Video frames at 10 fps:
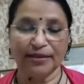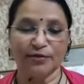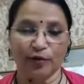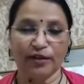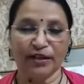
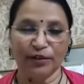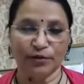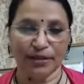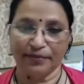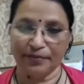won you,
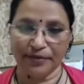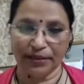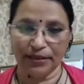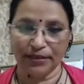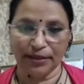say,
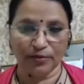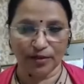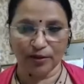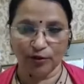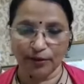
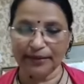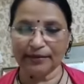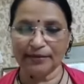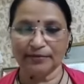$50,000.